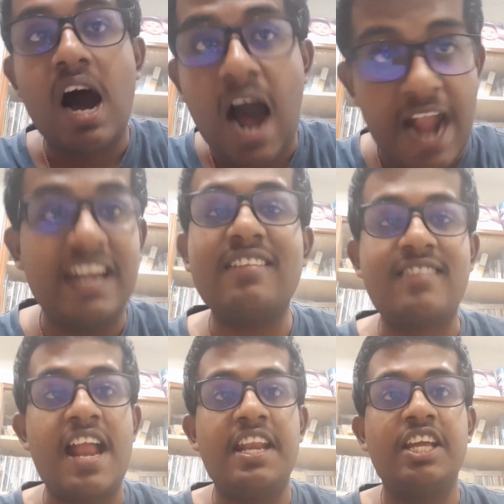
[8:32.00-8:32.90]

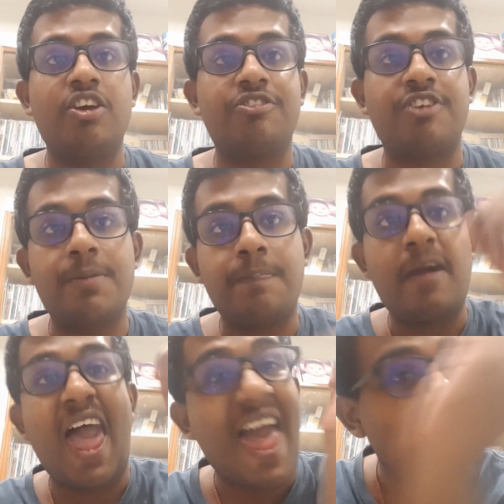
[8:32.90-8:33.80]
Understanding your script
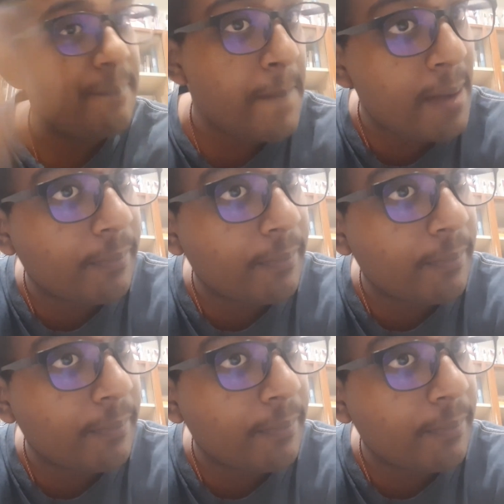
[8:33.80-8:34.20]
and